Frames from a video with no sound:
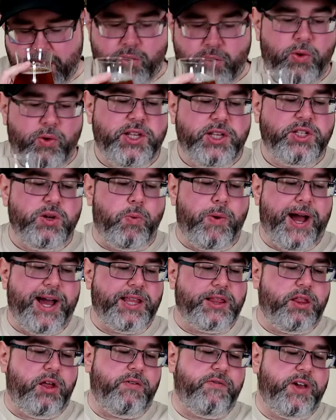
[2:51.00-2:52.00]
The reason why I
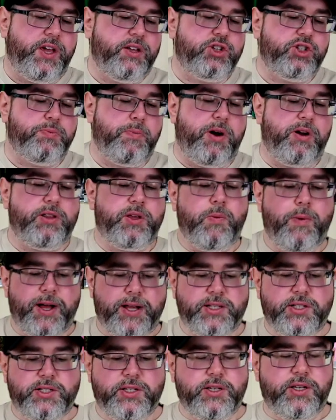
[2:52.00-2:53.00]
love English barley
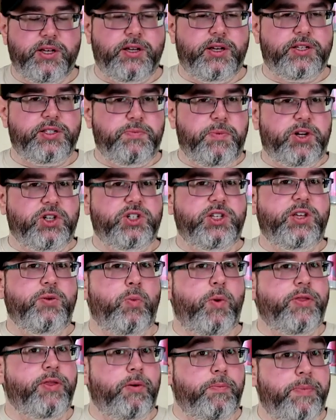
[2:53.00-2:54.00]
wines, uh, especially
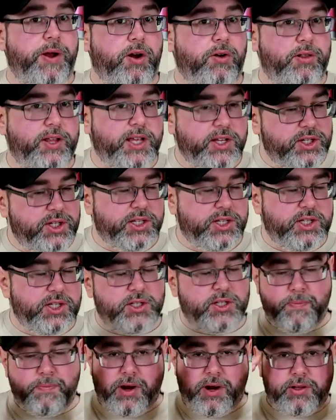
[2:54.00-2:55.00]
when they're barrel aged, and this
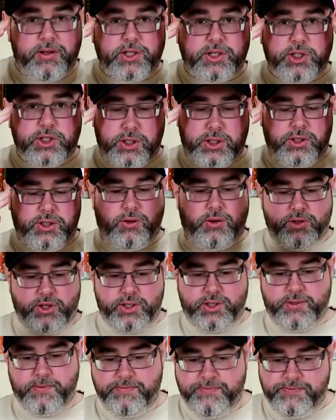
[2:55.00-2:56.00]
isn't barrel aged, just, you know,
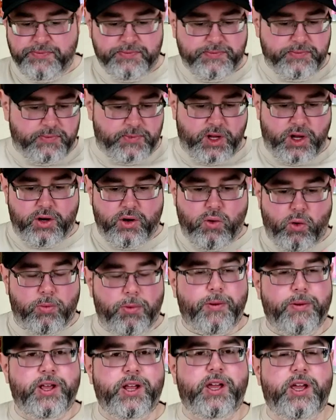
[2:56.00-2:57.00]
just a
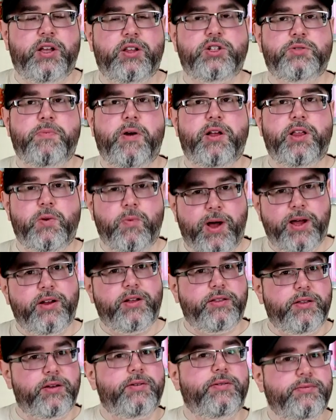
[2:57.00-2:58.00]
normal English barley wine,
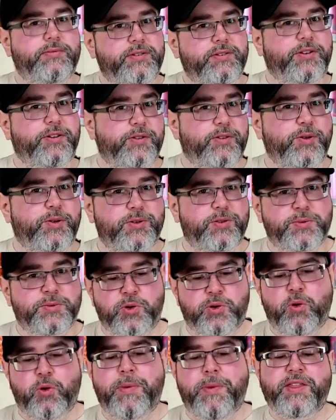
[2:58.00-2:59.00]
although, you know, they're doing some
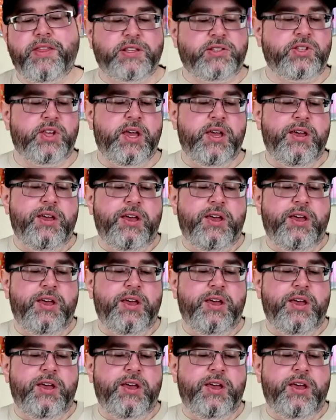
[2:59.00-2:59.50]
cool methods.